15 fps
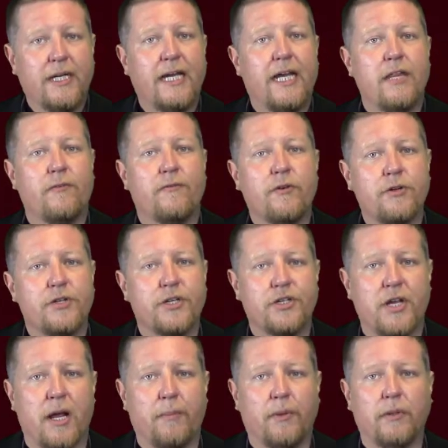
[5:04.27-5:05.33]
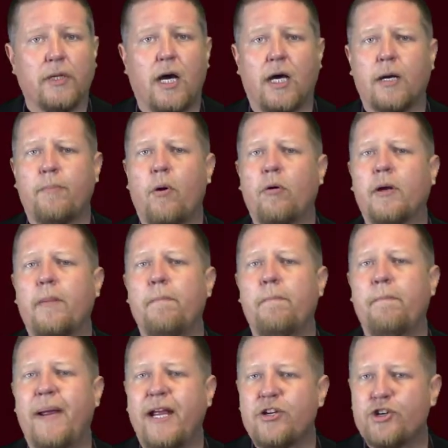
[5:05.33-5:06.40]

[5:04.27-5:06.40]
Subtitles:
In the first example, an opponent may